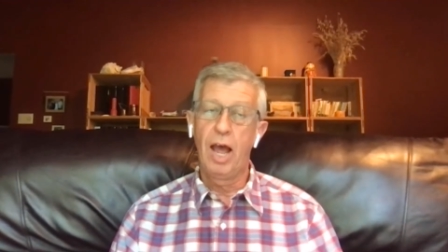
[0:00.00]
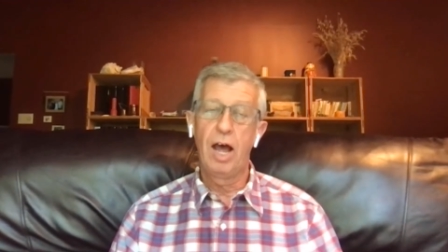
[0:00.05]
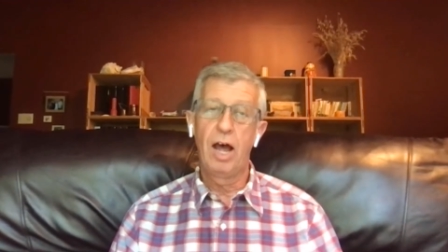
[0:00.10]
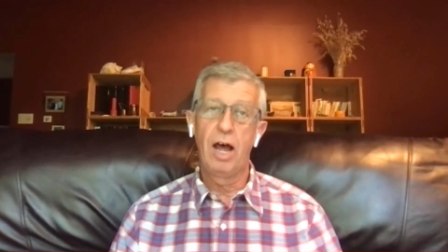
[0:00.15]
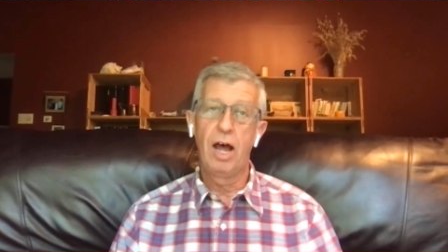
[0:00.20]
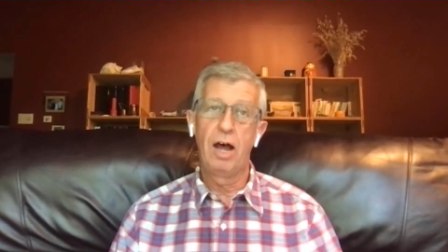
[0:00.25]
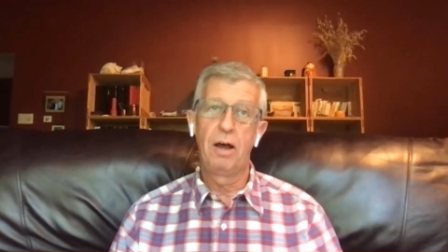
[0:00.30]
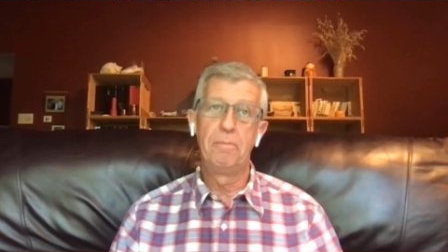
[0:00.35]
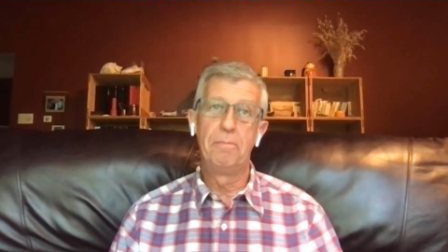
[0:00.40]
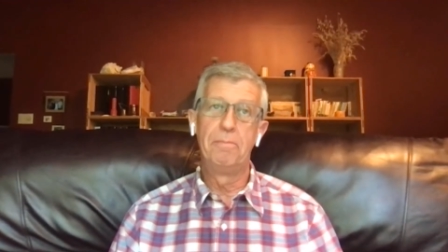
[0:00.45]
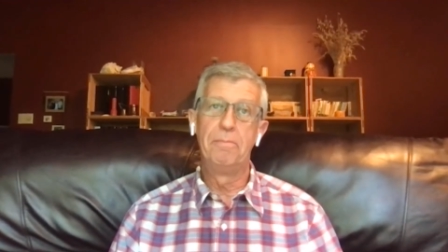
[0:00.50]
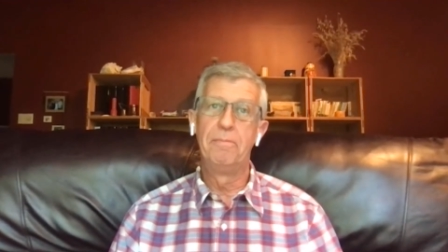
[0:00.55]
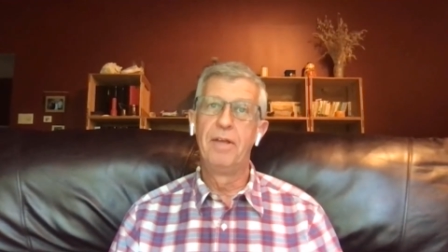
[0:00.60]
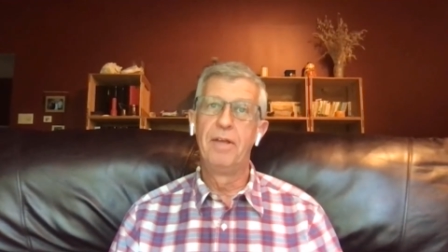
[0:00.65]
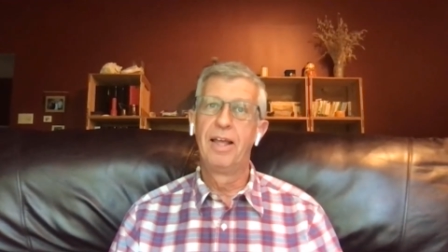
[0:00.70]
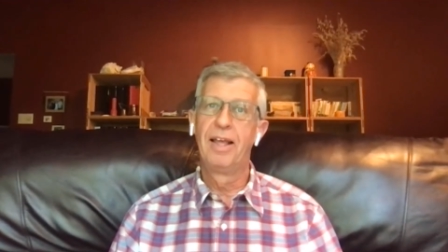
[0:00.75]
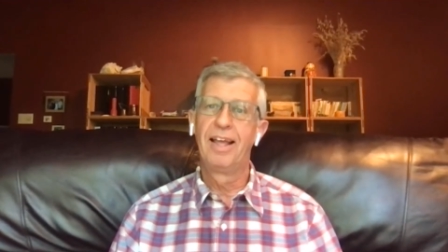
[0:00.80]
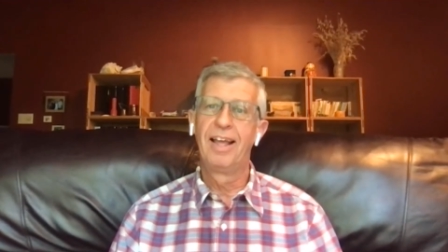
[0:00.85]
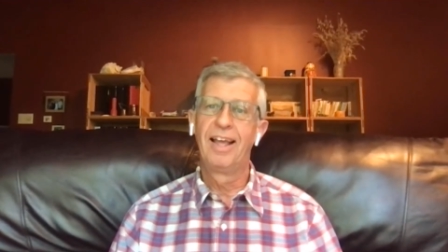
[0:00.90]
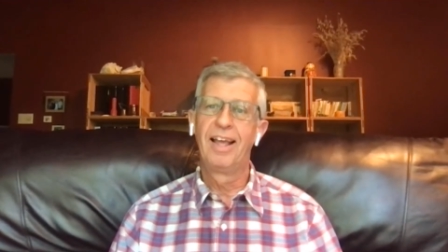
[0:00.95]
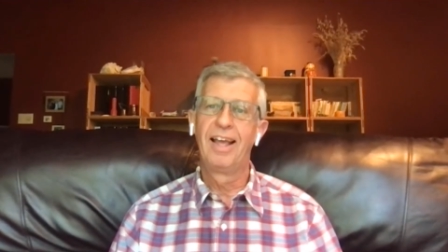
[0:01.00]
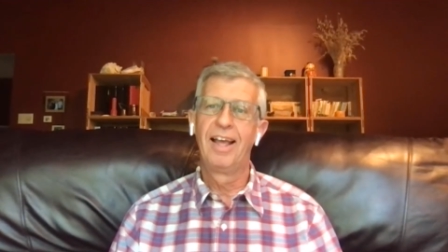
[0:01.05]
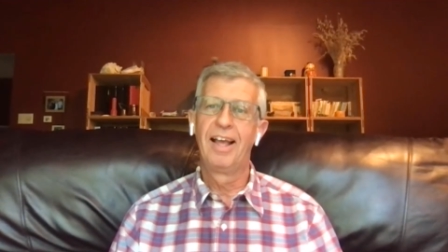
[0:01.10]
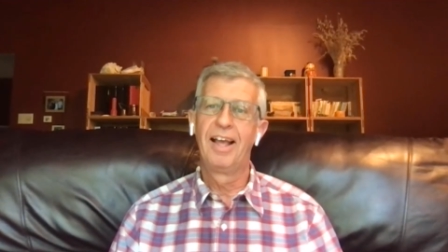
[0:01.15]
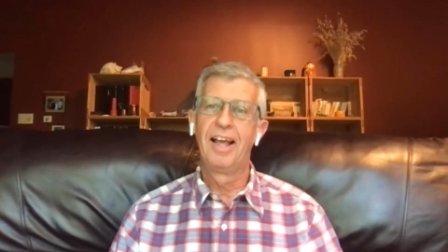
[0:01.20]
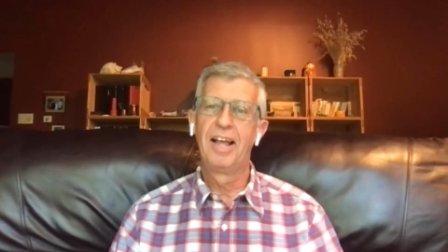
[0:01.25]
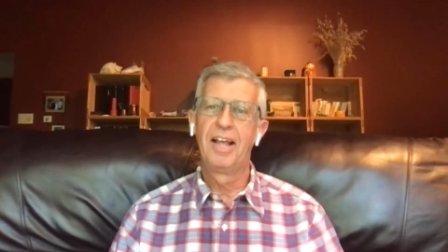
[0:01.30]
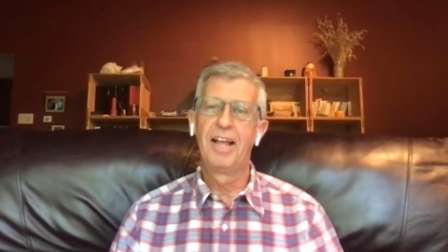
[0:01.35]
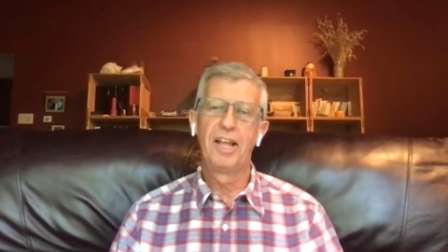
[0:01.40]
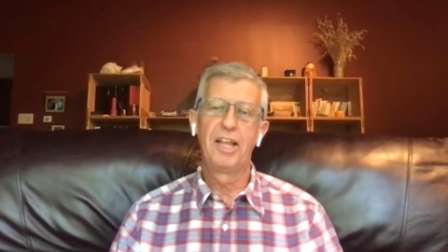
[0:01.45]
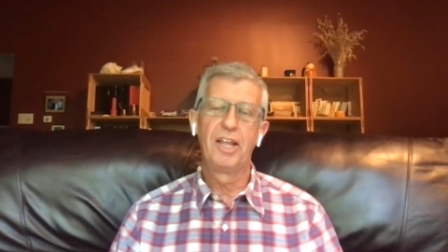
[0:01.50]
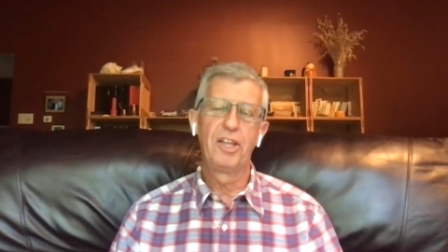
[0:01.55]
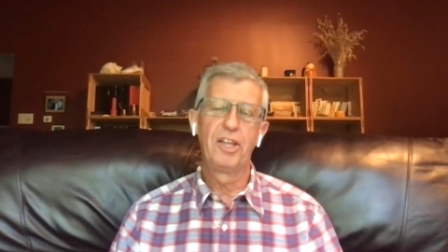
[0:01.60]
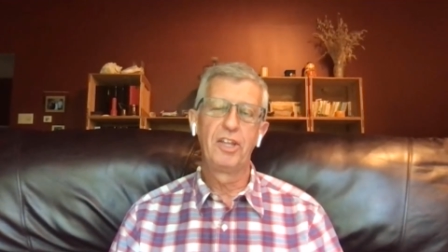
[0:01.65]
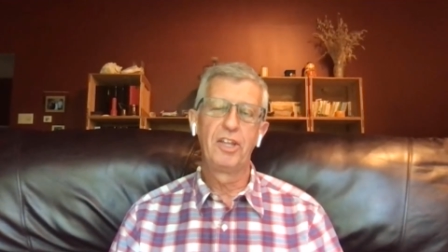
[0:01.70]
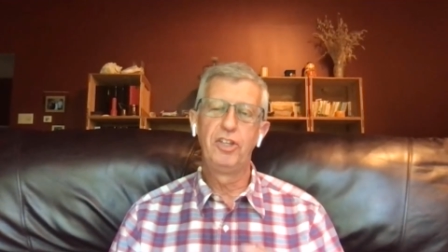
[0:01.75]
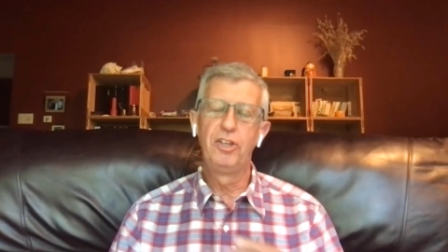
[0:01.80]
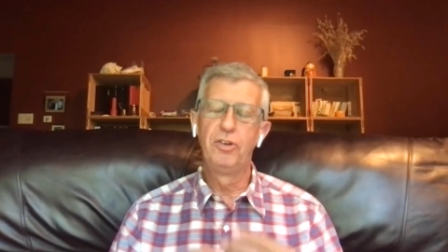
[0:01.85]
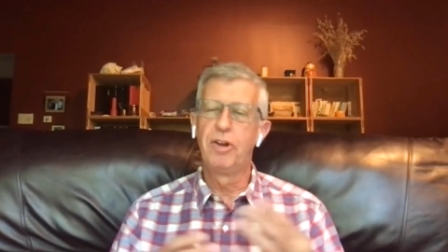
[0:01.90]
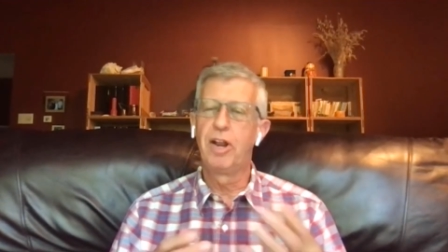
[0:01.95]
Um,
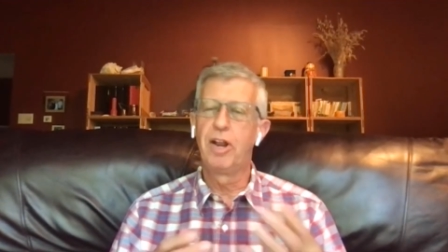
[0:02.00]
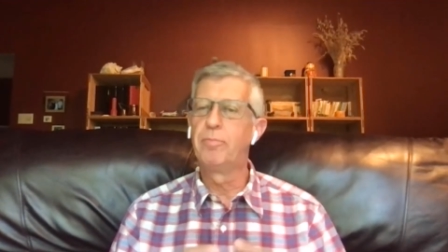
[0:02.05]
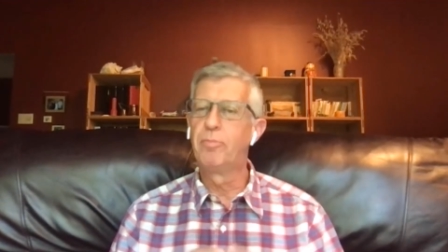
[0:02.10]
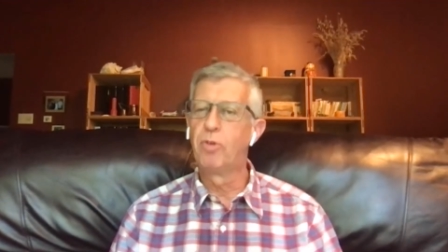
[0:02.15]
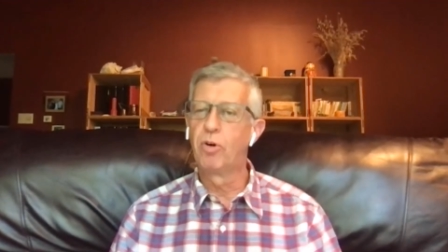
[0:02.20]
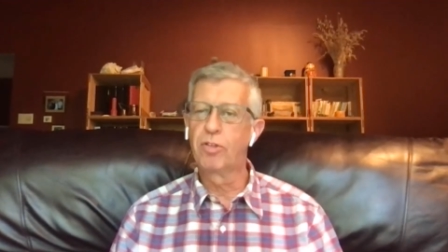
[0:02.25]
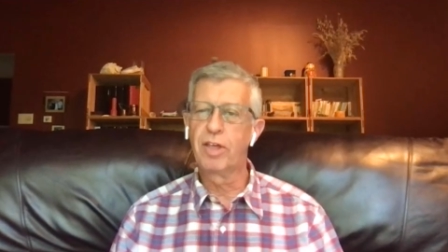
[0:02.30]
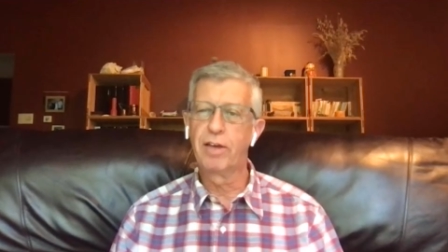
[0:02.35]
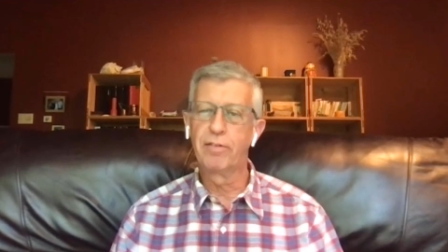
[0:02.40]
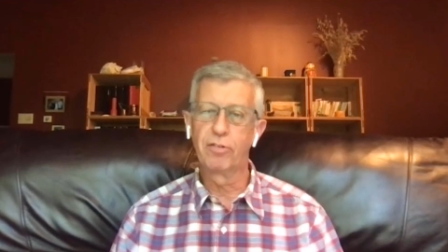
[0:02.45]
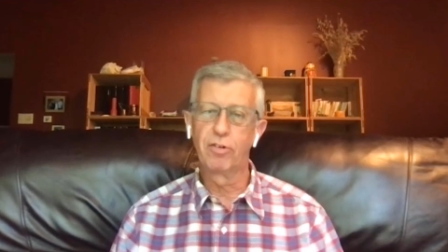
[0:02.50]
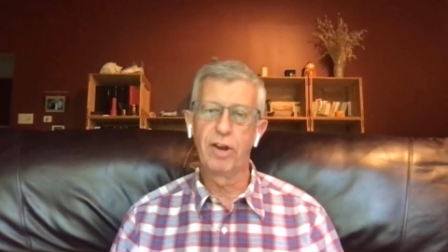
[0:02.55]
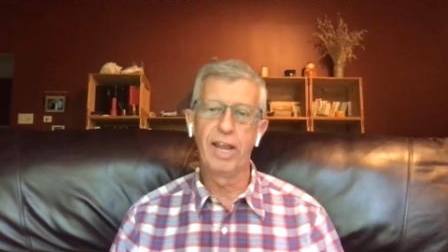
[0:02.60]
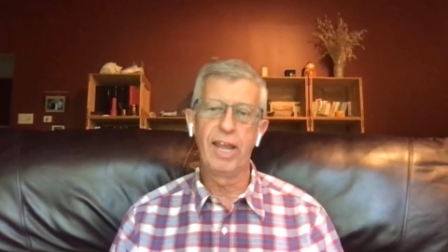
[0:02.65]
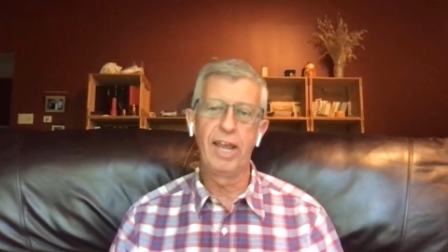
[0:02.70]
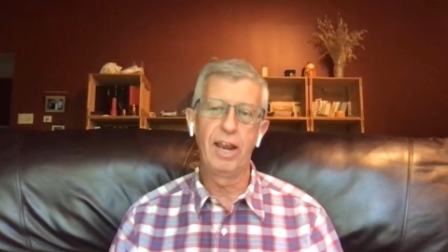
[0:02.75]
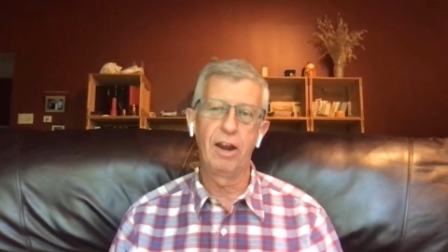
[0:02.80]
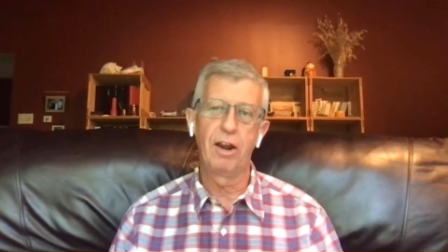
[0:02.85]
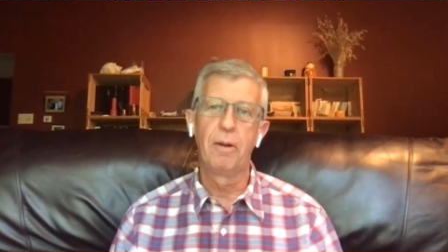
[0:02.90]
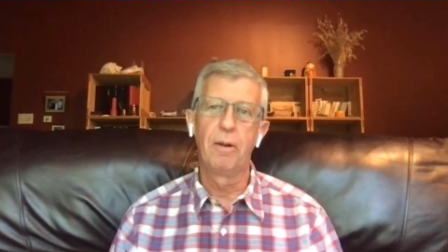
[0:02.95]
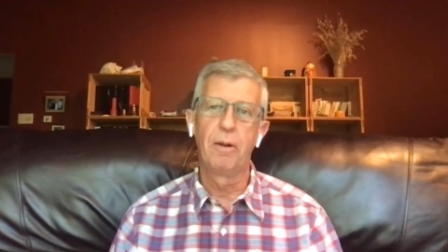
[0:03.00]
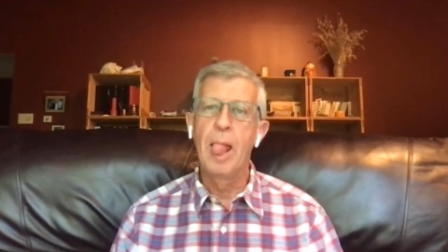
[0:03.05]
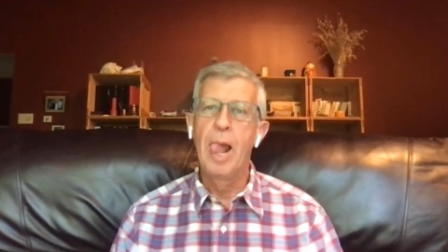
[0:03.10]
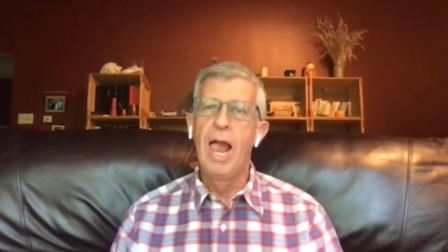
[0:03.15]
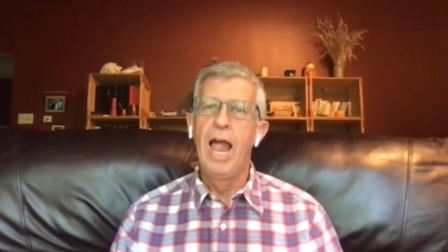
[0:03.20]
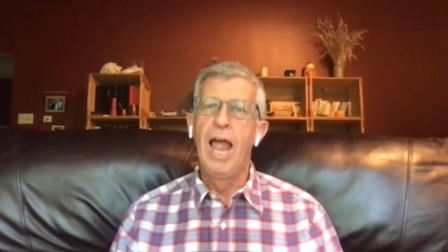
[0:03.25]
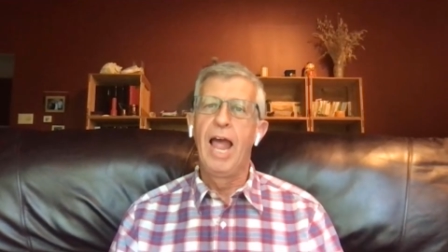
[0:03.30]
you and I both have gray hair.